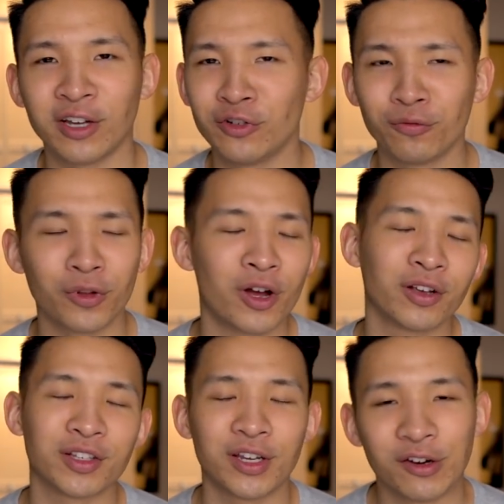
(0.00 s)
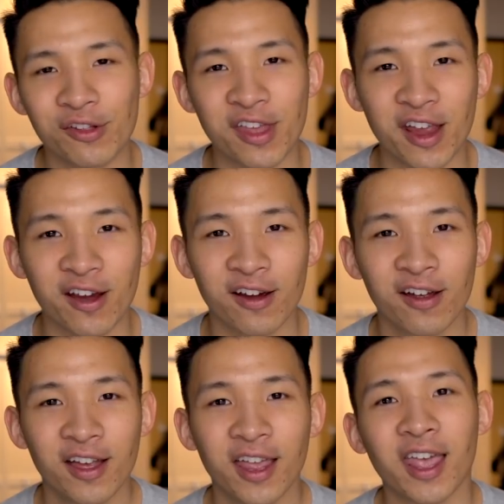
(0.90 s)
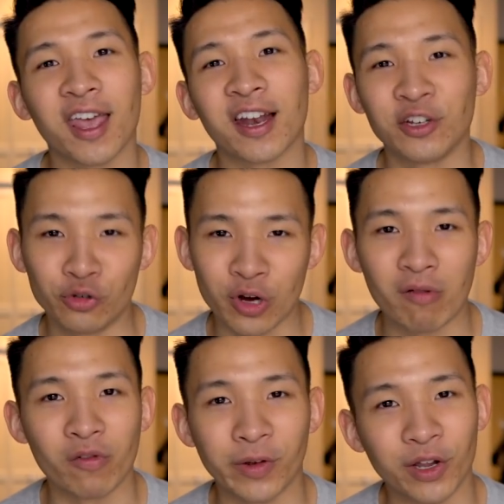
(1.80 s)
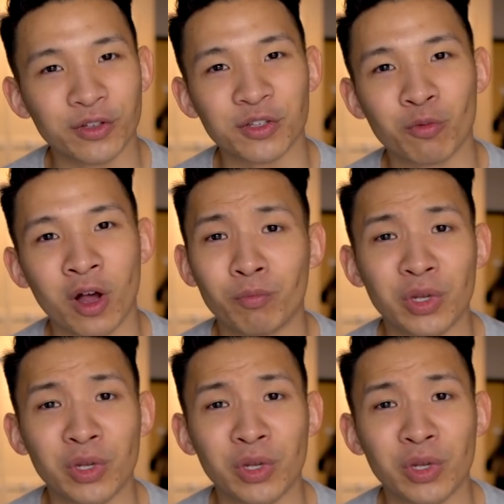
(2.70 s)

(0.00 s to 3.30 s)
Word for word: I do vlogs here and there and I do travel videos as well.